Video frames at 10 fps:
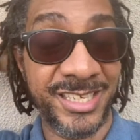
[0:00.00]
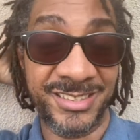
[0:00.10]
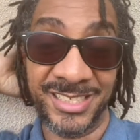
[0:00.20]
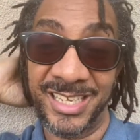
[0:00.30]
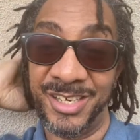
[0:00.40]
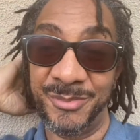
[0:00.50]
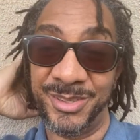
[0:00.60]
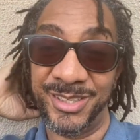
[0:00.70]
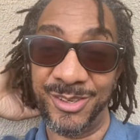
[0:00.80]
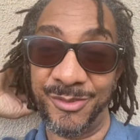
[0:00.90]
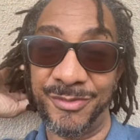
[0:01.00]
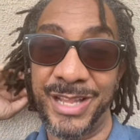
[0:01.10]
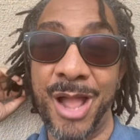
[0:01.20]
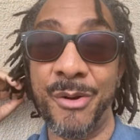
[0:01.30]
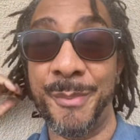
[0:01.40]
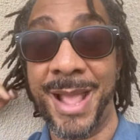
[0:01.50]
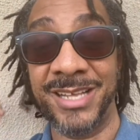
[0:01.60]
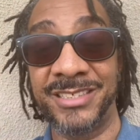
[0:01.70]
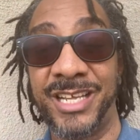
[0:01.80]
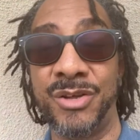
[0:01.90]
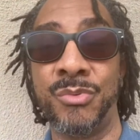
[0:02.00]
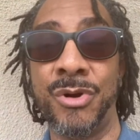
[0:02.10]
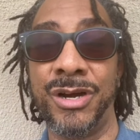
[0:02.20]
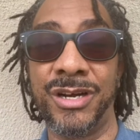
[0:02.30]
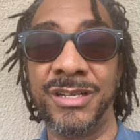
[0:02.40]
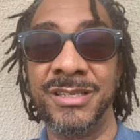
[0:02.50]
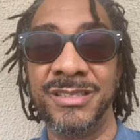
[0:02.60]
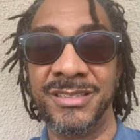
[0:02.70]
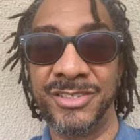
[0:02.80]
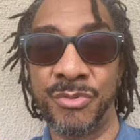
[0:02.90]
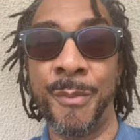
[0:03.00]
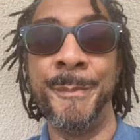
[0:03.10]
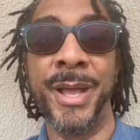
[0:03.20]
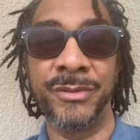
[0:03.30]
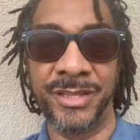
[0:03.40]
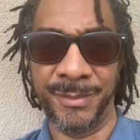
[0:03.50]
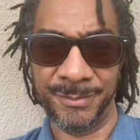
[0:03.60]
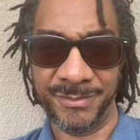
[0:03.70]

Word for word: send them a little flower basket at work. This will melt them.